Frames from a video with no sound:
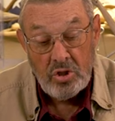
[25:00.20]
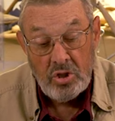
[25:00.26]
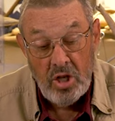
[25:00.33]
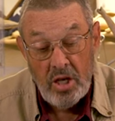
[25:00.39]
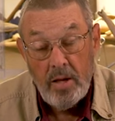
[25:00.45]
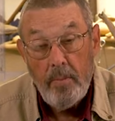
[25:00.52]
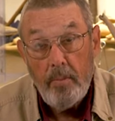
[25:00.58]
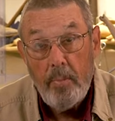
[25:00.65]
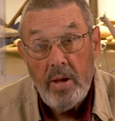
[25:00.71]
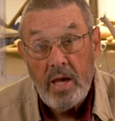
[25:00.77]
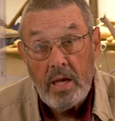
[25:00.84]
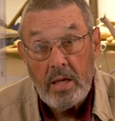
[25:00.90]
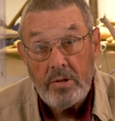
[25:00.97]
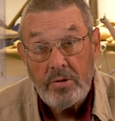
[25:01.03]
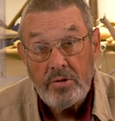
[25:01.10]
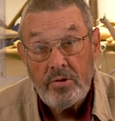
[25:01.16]
Slim
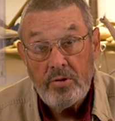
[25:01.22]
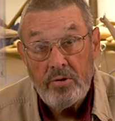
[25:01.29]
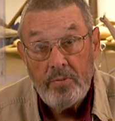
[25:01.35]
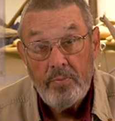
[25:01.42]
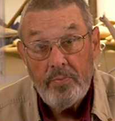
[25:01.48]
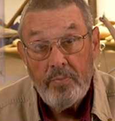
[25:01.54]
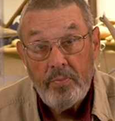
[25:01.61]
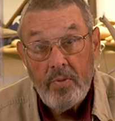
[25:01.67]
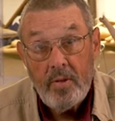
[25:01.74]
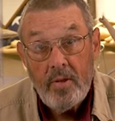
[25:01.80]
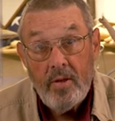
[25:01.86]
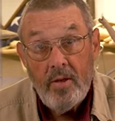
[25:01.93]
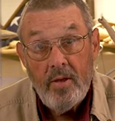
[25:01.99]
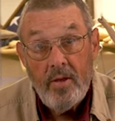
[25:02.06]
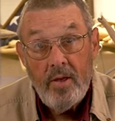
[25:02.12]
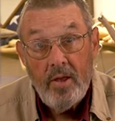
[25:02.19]
Pickens.
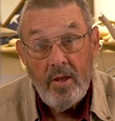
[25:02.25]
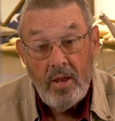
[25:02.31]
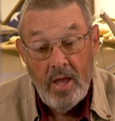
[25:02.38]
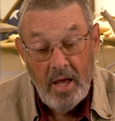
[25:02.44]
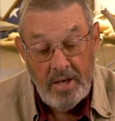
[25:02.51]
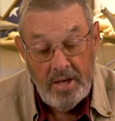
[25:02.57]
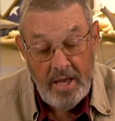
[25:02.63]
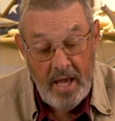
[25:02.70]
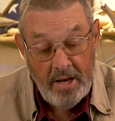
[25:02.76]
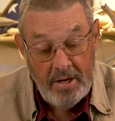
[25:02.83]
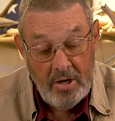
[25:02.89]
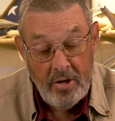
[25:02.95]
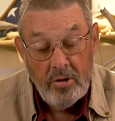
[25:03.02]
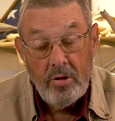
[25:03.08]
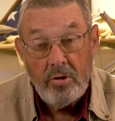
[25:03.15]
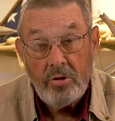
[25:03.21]
it got down
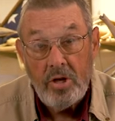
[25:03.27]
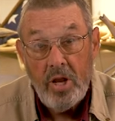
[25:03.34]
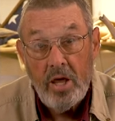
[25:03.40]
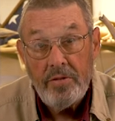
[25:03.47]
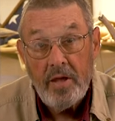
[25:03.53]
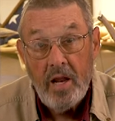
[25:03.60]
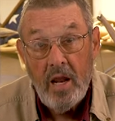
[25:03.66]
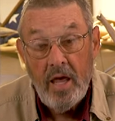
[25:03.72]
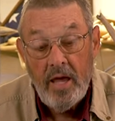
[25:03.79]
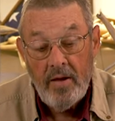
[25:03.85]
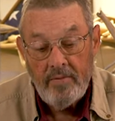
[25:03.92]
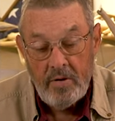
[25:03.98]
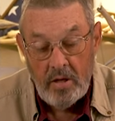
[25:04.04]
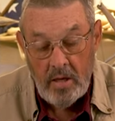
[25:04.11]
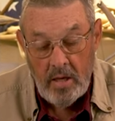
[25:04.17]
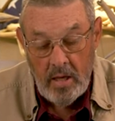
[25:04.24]
here and there's nothing
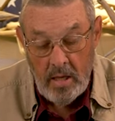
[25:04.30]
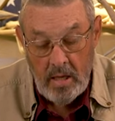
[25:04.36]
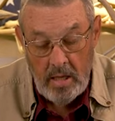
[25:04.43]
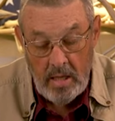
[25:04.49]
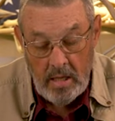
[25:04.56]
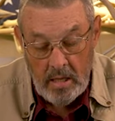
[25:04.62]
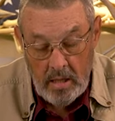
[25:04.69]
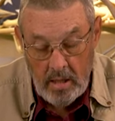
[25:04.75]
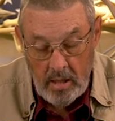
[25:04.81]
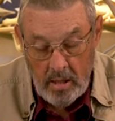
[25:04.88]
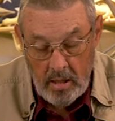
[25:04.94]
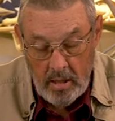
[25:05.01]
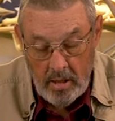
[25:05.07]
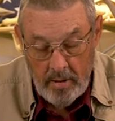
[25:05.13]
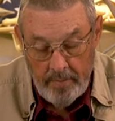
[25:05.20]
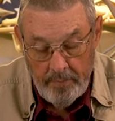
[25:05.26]
left.
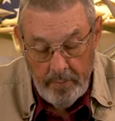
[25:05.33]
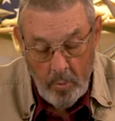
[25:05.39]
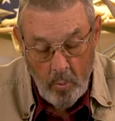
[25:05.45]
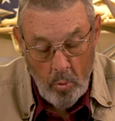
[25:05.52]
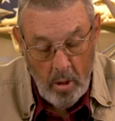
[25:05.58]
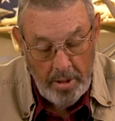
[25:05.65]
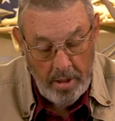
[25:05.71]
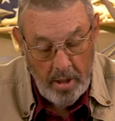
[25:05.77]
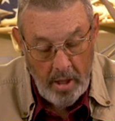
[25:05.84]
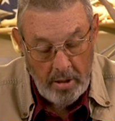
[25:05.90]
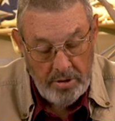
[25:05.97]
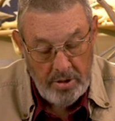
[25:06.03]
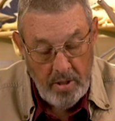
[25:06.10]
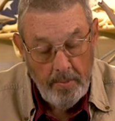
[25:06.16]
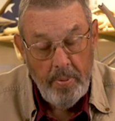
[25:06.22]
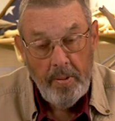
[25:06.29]
What
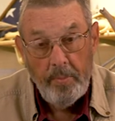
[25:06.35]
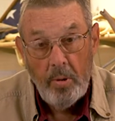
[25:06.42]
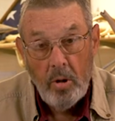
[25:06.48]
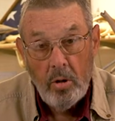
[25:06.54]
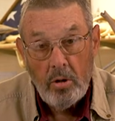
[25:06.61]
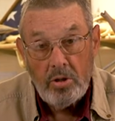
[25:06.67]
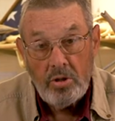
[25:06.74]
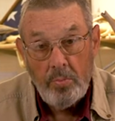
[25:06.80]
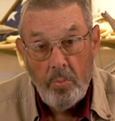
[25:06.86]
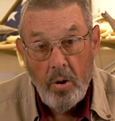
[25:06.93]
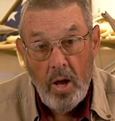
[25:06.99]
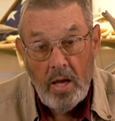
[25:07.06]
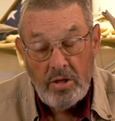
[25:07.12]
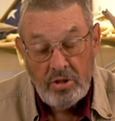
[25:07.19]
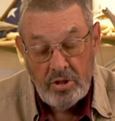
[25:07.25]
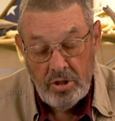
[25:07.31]
some people are
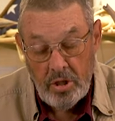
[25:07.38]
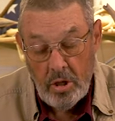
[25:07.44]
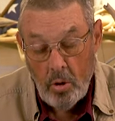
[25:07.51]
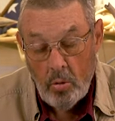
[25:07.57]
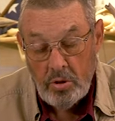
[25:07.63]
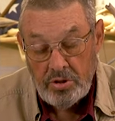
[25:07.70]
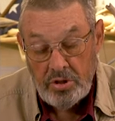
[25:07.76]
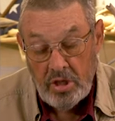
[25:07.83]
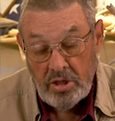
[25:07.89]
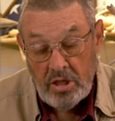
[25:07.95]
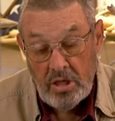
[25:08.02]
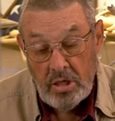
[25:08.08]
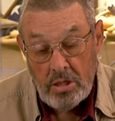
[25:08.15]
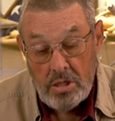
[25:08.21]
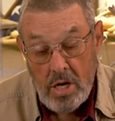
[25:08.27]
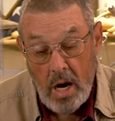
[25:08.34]
surprised to know is that
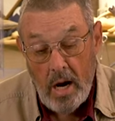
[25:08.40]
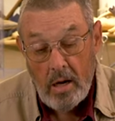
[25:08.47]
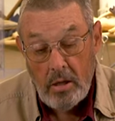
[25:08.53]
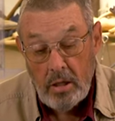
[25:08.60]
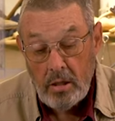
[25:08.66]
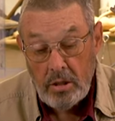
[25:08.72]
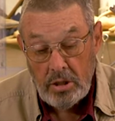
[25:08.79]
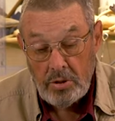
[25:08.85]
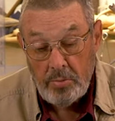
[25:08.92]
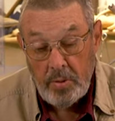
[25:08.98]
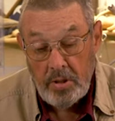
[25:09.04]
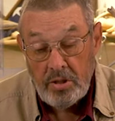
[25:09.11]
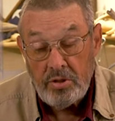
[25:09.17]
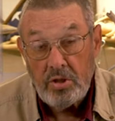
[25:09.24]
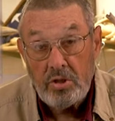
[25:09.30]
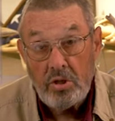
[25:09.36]
the entirety of this
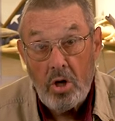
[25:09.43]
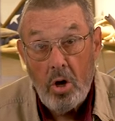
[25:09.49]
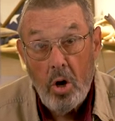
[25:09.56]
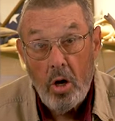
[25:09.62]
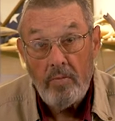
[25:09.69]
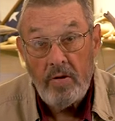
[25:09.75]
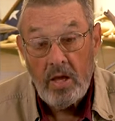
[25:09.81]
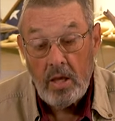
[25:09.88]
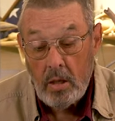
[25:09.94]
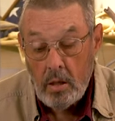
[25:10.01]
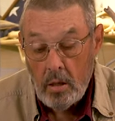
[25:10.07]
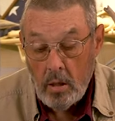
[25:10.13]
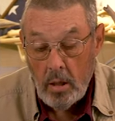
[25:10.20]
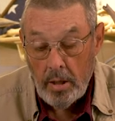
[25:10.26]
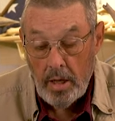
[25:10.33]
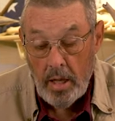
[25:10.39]
piece is a carving.
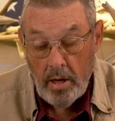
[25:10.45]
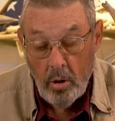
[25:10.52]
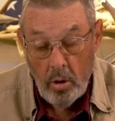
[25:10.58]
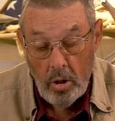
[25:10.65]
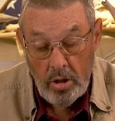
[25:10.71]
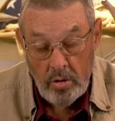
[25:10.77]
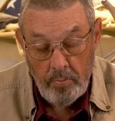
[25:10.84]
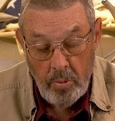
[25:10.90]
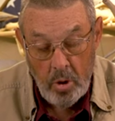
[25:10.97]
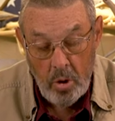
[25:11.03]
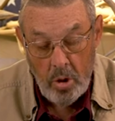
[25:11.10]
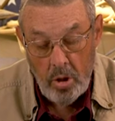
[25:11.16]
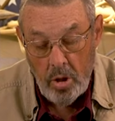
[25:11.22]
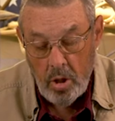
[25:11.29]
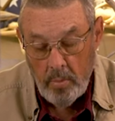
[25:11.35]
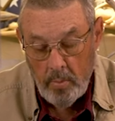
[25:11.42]
Not only the
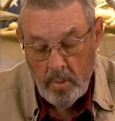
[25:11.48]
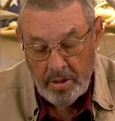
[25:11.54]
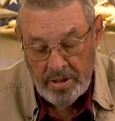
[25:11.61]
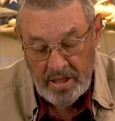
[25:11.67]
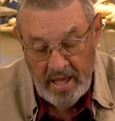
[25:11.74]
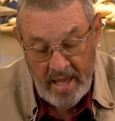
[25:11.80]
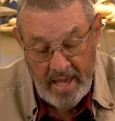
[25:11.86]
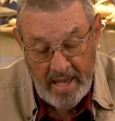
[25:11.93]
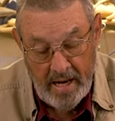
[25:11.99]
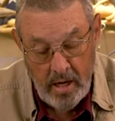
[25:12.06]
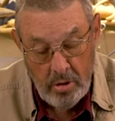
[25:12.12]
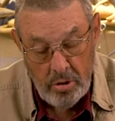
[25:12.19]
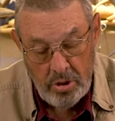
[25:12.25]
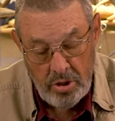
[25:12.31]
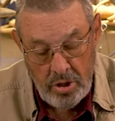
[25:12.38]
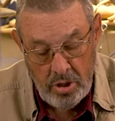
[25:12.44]
bird, but the
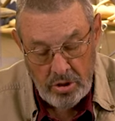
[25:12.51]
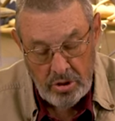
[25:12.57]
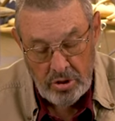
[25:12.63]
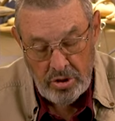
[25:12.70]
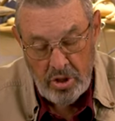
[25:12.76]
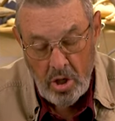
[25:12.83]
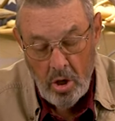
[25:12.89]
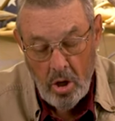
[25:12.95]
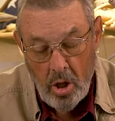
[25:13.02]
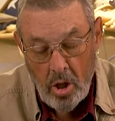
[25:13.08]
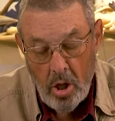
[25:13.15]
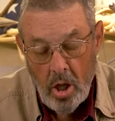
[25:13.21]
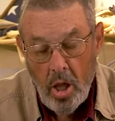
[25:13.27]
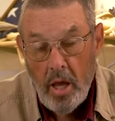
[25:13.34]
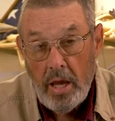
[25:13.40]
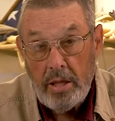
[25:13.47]
antlers, the
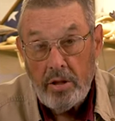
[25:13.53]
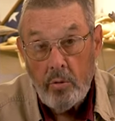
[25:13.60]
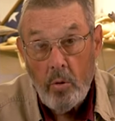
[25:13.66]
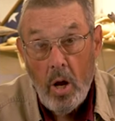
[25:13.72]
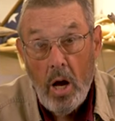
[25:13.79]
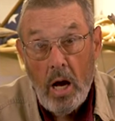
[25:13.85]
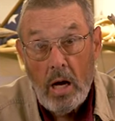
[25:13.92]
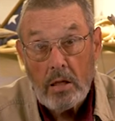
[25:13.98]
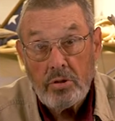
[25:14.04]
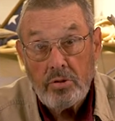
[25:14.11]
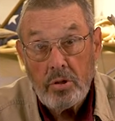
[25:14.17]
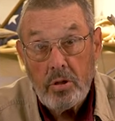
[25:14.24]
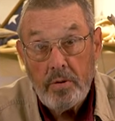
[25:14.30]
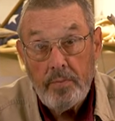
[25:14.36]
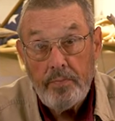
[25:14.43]
skull, and the rocks.